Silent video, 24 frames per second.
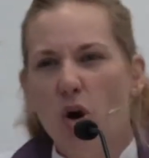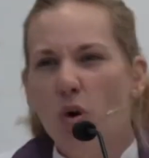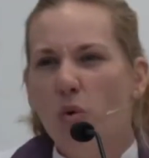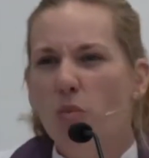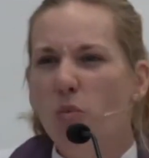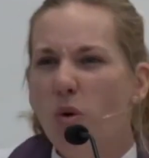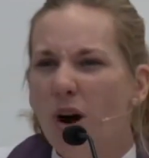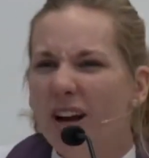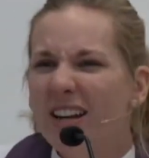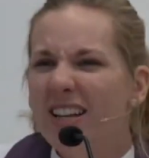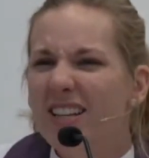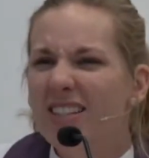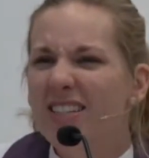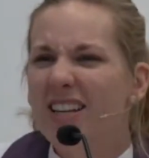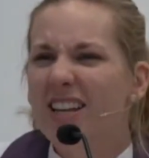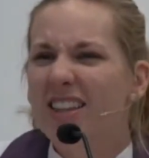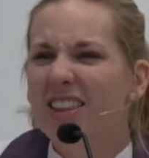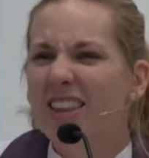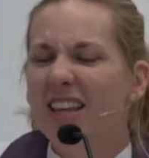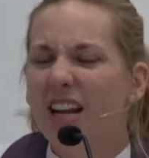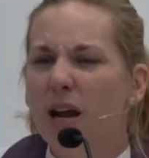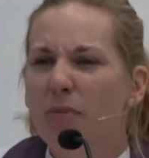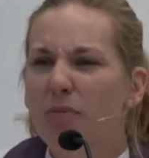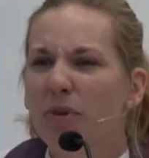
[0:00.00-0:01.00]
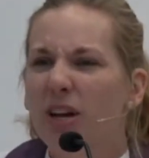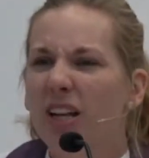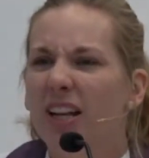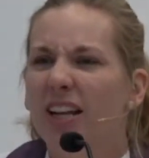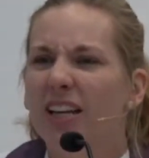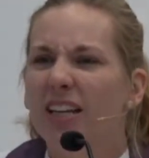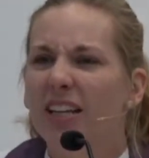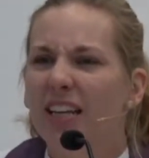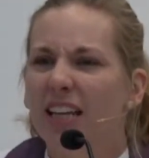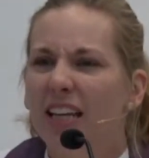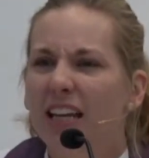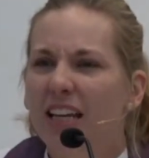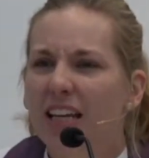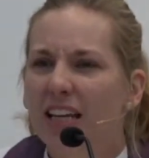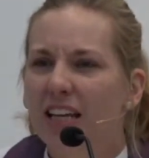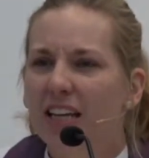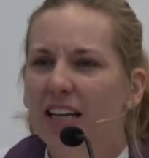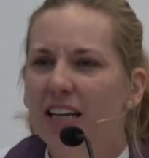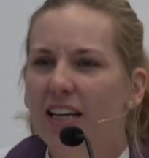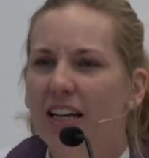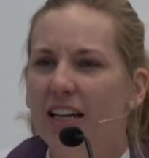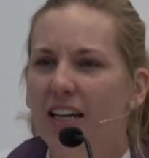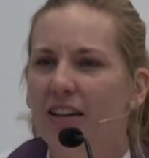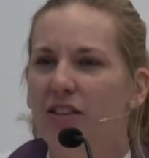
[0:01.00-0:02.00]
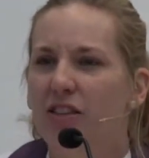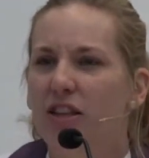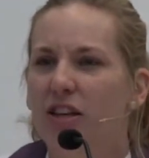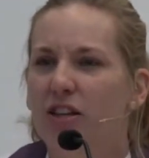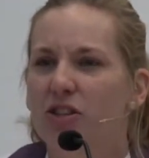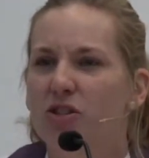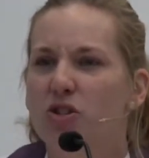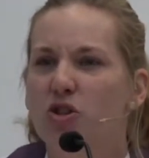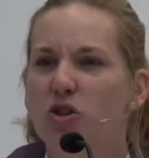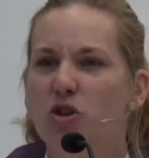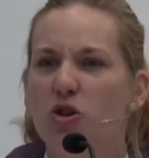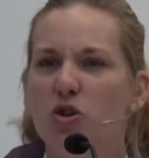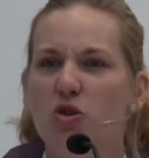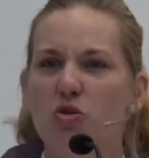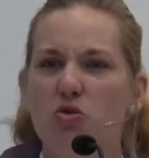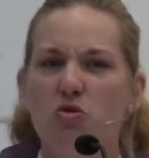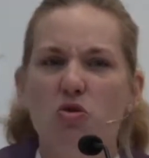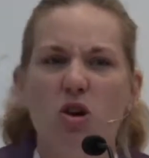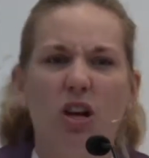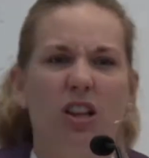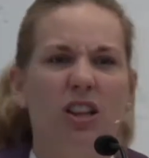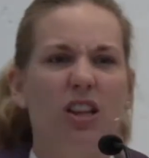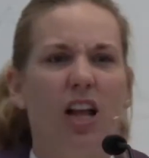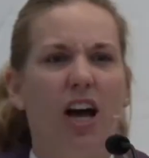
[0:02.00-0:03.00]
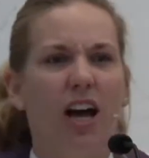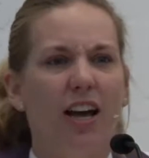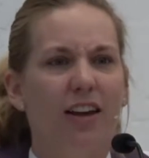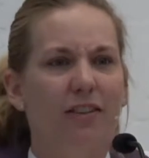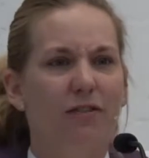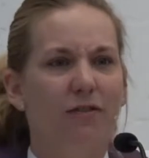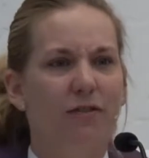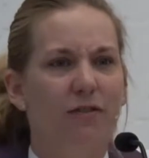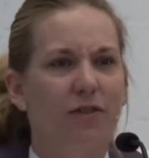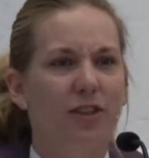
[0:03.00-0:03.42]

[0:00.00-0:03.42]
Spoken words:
what is it that I'm gonna need in this new life